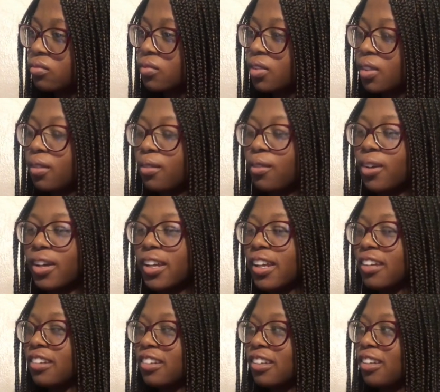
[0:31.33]
well, you
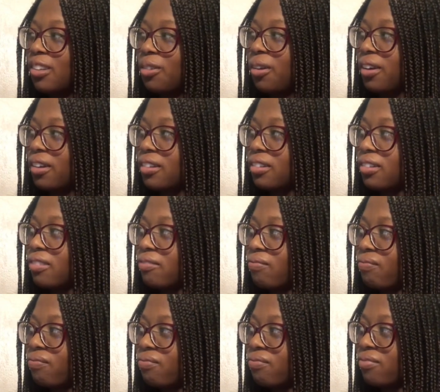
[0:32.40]
had to say it twice.
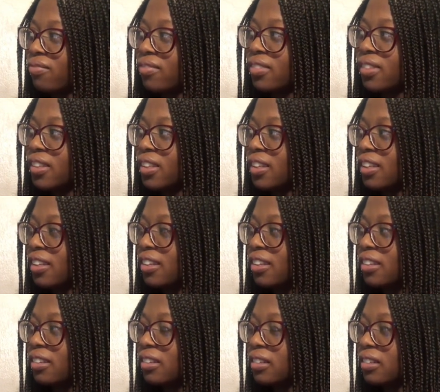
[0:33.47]
I
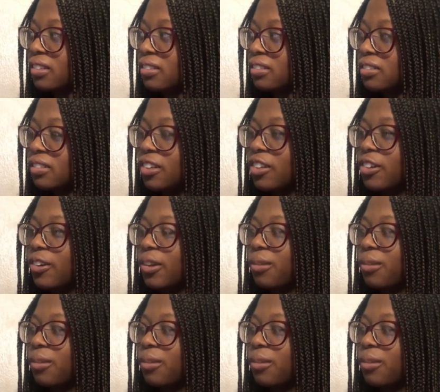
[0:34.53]
said it twice. No, no,